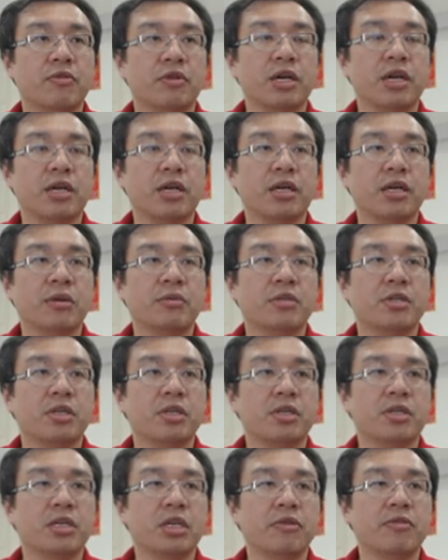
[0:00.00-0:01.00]
knight
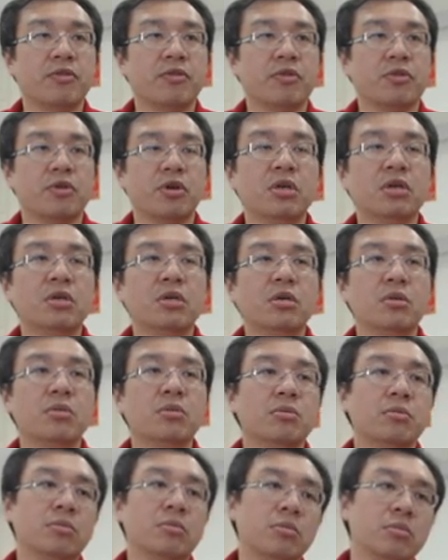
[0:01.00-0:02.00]
capture, if you don't
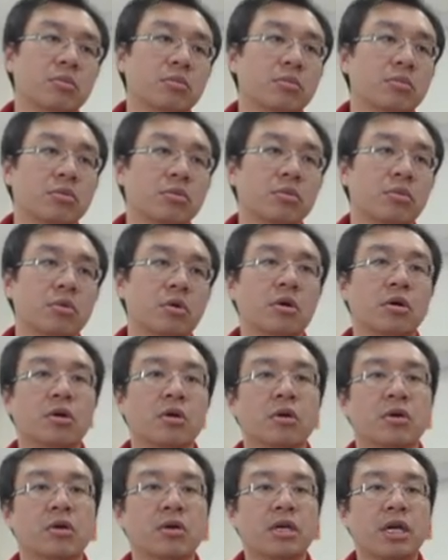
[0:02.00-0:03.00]

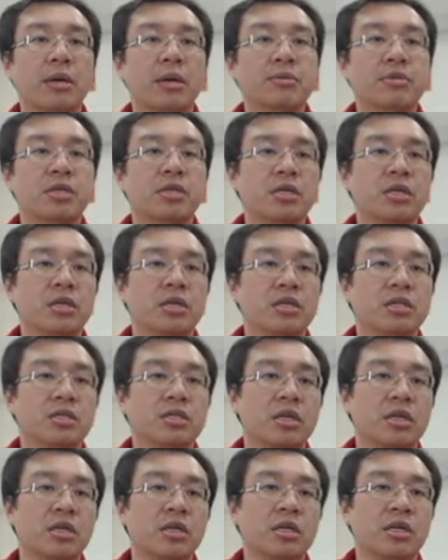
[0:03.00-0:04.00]
capture,
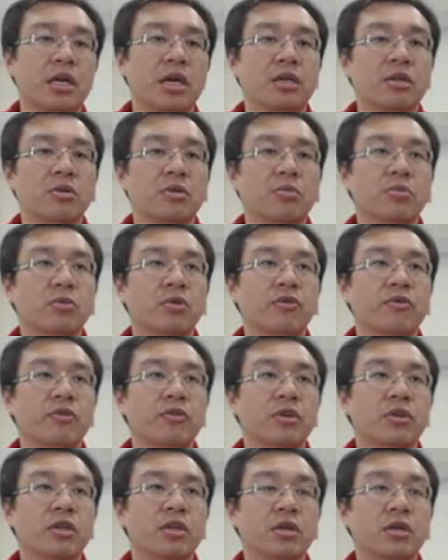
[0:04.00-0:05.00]
instead like you move
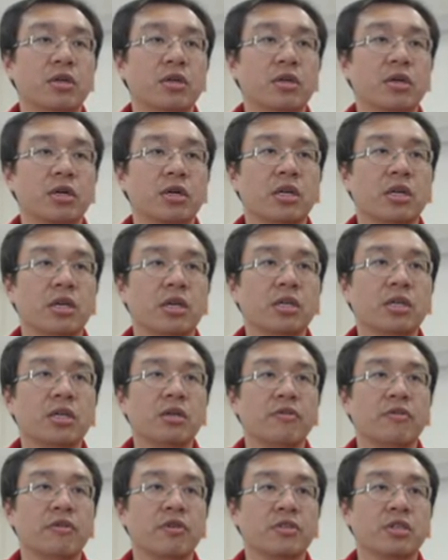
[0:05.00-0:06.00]
the king,
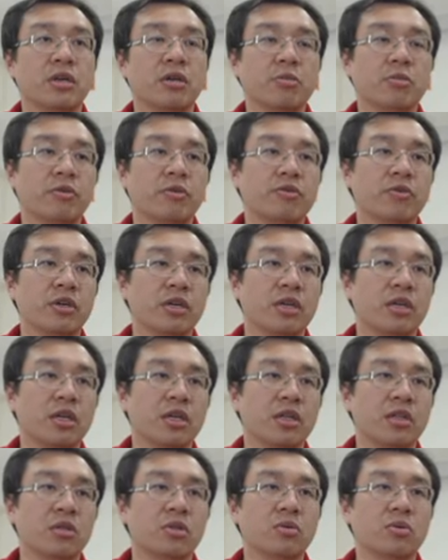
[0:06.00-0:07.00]
for example you move the
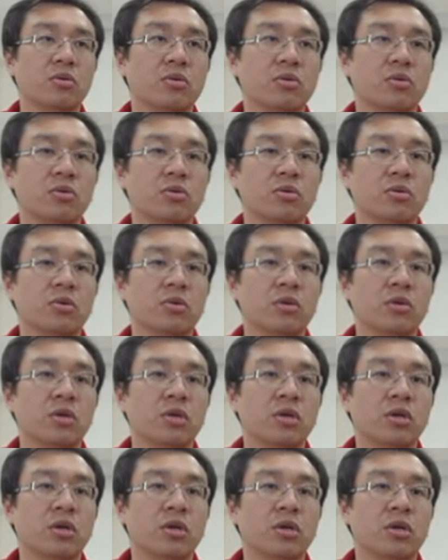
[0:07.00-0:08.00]
king to
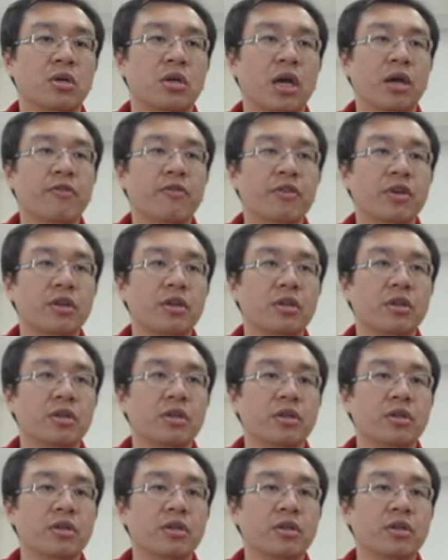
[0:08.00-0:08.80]
f8,